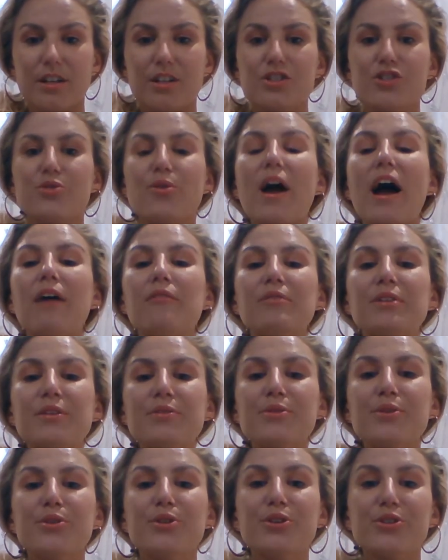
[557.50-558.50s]

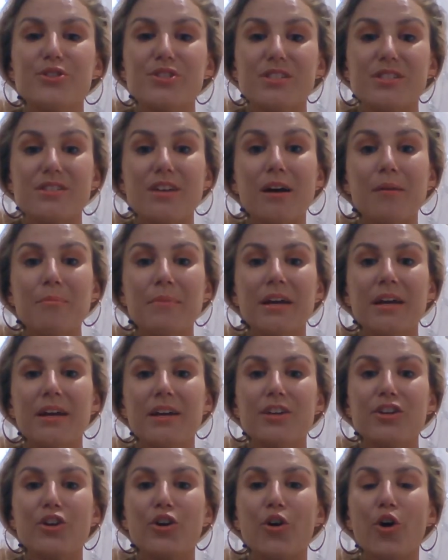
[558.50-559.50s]
traveling through your
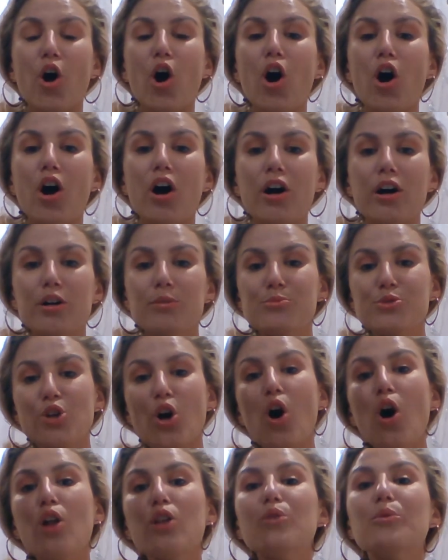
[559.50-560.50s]
stomach, your arms,
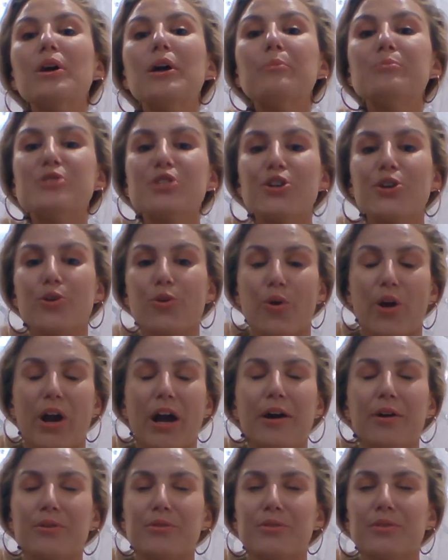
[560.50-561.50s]
all the way up to your
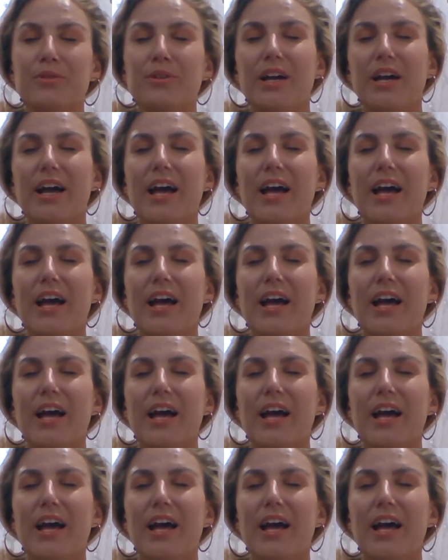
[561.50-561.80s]
crown.